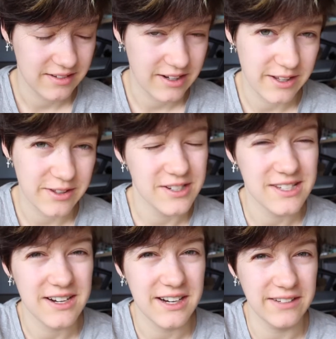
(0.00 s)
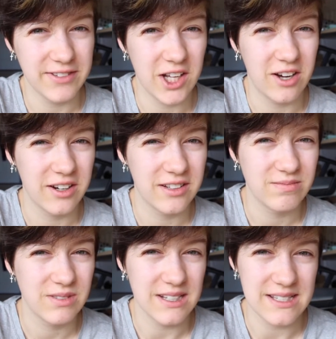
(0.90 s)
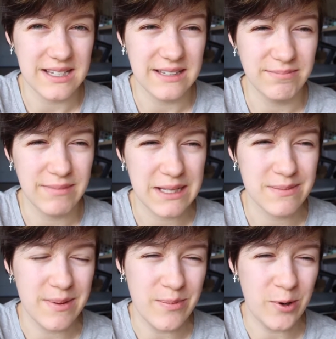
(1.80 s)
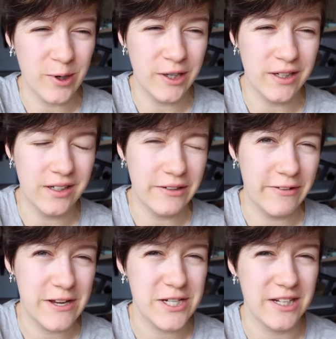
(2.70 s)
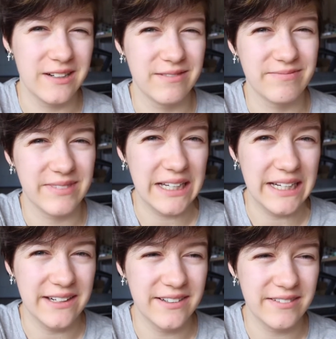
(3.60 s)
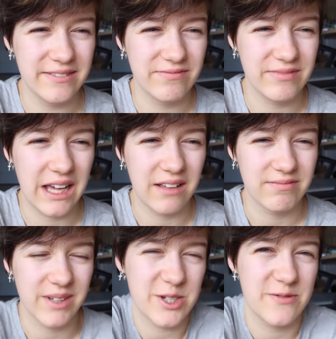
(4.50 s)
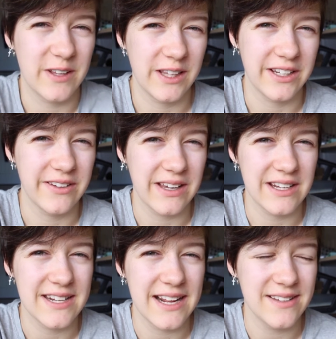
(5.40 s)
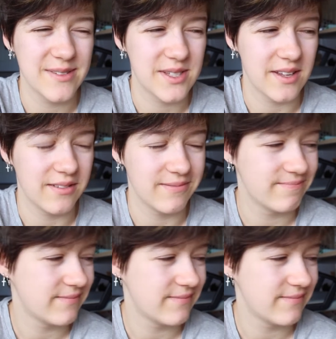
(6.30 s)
another Sunday vlog because it makes me more efficient, and yeah, I just felt like doing it today. So